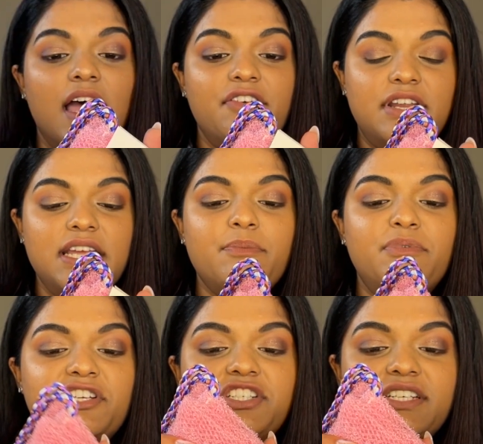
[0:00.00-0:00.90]
really
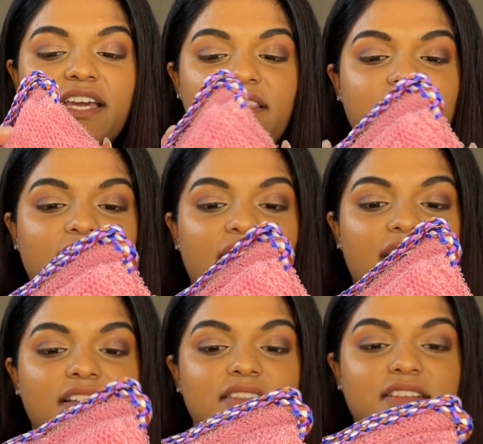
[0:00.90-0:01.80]
appreciate
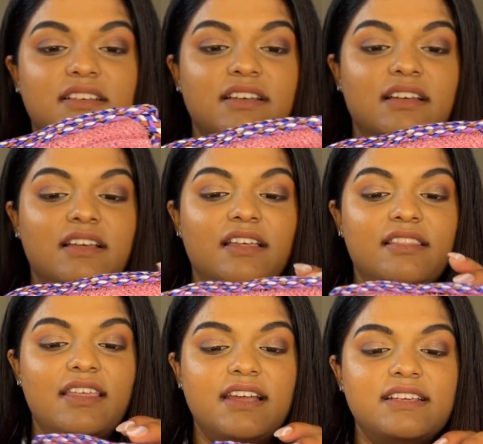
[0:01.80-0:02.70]
that
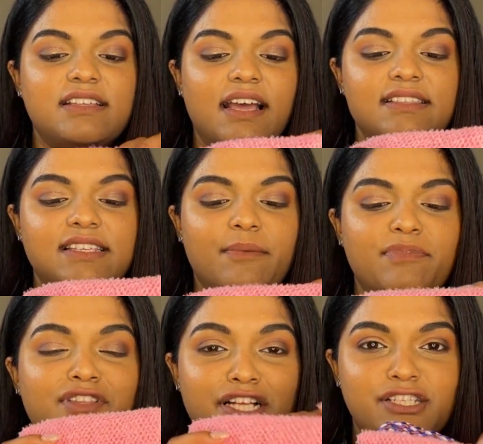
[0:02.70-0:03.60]
they designed something
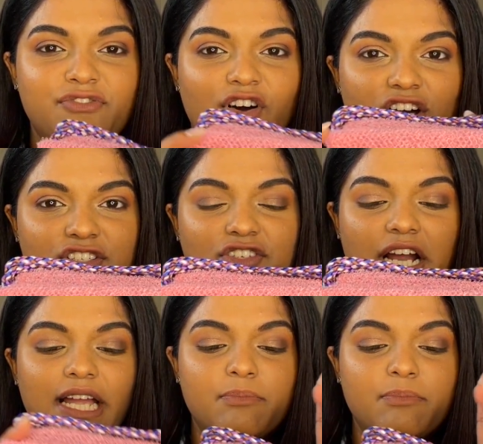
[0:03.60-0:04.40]
that's fast drying,